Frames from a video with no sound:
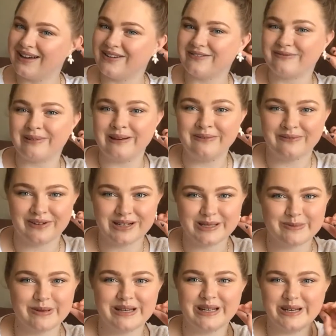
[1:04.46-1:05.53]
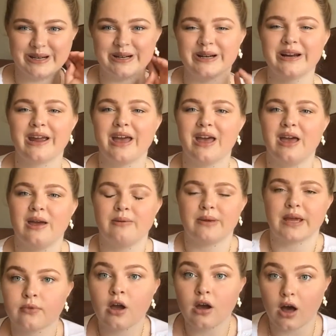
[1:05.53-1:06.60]
of my freshman year.
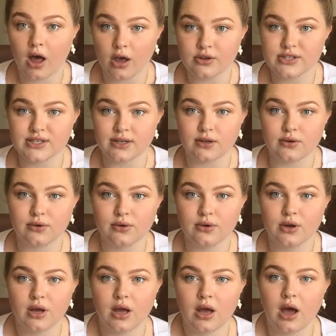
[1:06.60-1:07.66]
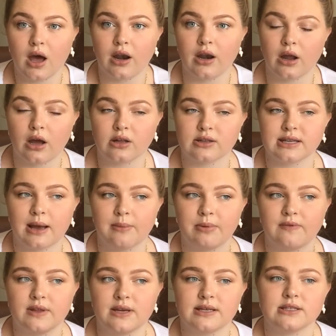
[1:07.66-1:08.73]
Also, on top
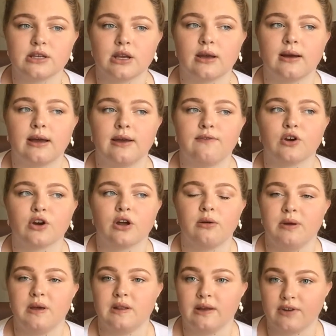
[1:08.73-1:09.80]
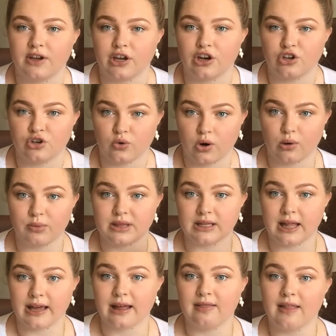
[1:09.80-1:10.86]
of this, if you're going to be living in a dorm with
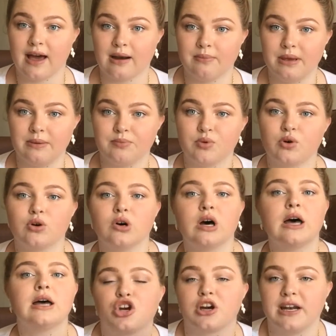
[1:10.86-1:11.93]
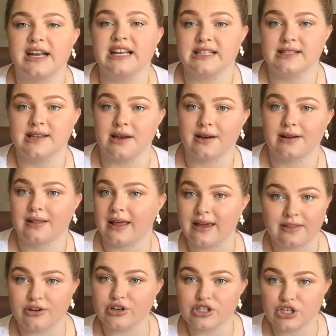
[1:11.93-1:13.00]
like a lot of people, you're going to get sick.
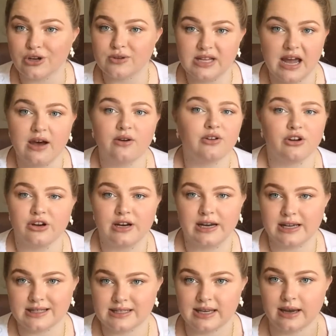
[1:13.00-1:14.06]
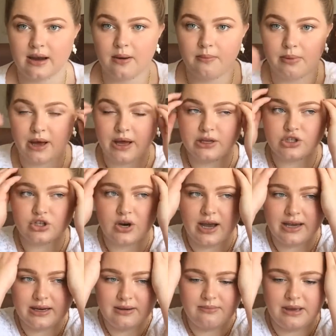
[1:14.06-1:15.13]
Like, there's no doubt you're going to get sick, but
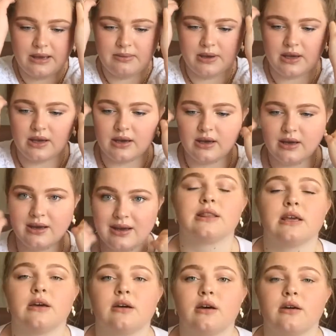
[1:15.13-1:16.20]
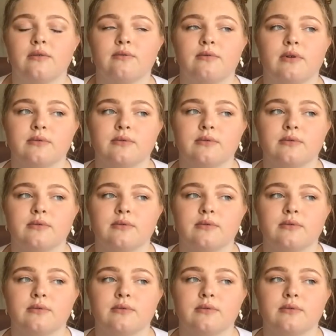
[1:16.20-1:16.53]
try to maybe the